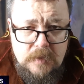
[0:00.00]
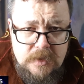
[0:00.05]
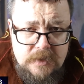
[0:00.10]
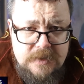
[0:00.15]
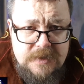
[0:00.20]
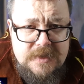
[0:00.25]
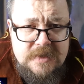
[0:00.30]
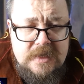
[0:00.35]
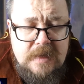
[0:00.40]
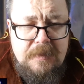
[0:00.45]

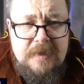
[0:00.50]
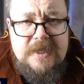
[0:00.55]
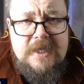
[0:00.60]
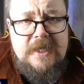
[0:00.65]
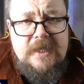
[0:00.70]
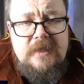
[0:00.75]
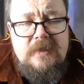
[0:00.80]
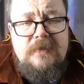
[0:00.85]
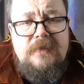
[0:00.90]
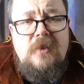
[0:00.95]
This is a
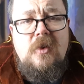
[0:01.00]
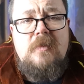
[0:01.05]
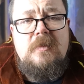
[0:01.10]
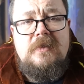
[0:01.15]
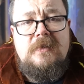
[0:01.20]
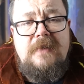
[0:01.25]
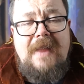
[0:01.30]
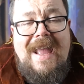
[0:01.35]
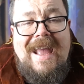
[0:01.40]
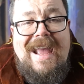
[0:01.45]
particular form
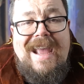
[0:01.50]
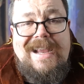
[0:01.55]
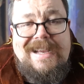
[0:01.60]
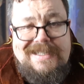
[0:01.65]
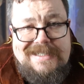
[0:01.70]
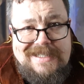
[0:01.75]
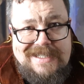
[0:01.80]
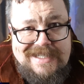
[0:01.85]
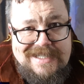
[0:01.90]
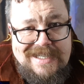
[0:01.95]
of
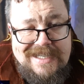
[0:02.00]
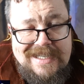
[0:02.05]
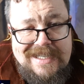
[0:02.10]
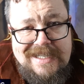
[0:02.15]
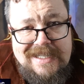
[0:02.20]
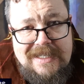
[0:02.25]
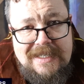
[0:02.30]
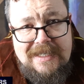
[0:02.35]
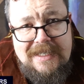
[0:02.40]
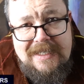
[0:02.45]
acting,
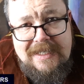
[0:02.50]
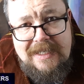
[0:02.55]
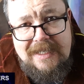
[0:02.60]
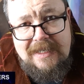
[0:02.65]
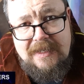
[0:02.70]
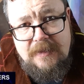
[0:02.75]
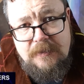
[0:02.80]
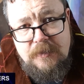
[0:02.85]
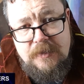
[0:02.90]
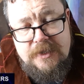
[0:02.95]

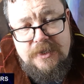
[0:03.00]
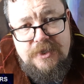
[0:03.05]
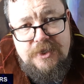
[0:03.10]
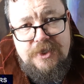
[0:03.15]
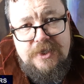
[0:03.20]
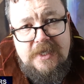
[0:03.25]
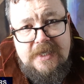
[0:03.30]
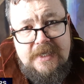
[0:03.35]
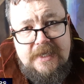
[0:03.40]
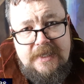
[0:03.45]

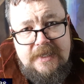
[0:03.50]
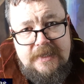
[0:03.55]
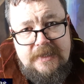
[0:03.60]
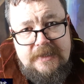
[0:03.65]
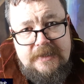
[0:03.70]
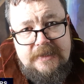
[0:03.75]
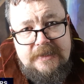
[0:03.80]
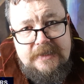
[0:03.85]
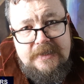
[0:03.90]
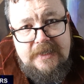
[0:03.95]
which
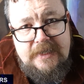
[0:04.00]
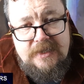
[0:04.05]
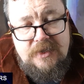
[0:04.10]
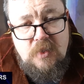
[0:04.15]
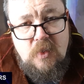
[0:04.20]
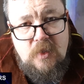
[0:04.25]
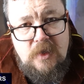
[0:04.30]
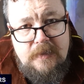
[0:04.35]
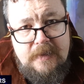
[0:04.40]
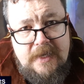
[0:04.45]
they
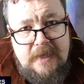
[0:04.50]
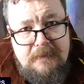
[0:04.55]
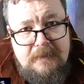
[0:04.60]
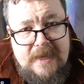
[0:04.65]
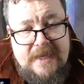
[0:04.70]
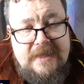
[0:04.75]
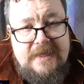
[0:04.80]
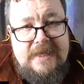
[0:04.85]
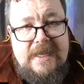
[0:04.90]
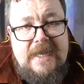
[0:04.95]
talk about
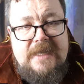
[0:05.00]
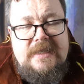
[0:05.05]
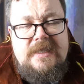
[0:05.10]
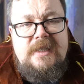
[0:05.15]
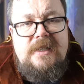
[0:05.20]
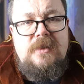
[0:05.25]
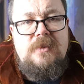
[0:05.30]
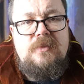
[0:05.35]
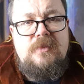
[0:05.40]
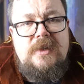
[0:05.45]
method
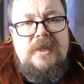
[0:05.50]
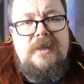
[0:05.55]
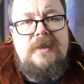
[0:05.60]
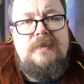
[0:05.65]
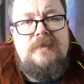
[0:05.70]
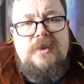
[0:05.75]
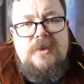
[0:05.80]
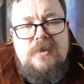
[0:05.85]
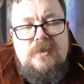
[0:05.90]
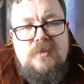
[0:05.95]
acting.
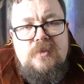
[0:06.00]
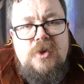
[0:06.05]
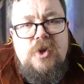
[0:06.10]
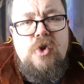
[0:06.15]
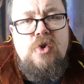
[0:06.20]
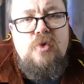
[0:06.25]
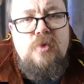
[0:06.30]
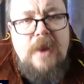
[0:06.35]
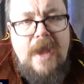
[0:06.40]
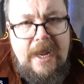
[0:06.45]

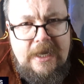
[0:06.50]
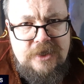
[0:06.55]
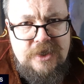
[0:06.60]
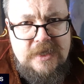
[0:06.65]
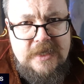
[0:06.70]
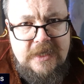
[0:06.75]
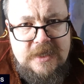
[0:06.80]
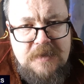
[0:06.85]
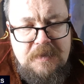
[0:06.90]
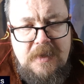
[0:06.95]
You
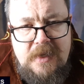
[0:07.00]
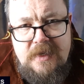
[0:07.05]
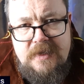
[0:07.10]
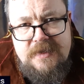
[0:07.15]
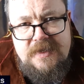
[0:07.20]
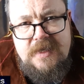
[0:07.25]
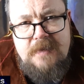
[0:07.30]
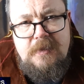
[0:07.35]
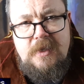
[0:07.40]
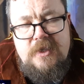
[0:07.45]
actually experience
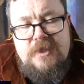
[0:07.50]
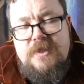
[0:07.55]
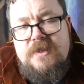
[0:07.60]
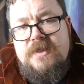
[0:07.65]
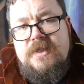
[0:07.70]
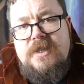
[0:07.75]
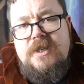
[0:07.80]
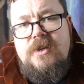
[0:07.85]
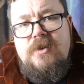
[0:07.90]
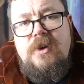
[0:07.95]
the
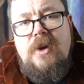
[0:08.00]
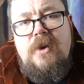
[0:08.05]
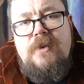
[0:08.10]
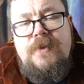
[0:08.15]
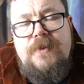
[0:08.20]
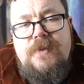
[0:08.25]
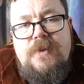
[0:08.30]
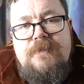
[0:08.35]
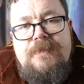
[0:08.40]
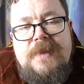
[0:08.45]
emotions that you go
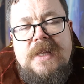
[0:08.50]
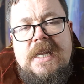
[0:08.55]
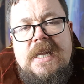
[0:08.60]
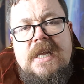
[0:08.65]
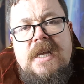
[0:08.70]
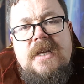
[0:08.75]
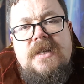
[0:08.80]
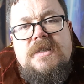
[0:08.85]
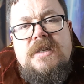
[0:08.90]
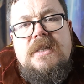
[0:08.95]
through.
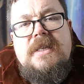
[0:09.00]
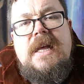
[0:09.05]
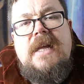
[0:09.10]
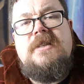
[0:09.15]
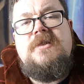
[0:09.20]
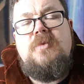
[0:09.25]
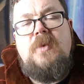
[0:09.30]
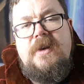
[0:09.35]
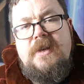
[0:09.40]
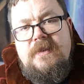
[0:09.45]
So
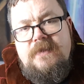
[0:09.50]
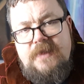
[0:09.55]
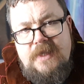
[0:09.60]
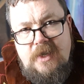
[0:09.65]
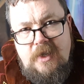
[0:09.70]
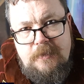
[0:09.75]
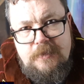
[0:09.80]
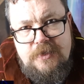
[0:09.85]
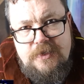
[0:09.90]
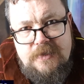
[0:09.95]
that's one of the
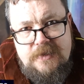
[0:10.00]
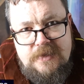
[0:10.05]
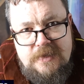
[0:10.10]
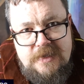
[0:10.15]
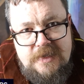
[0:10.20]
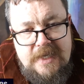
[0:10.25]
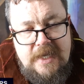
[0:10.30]
options.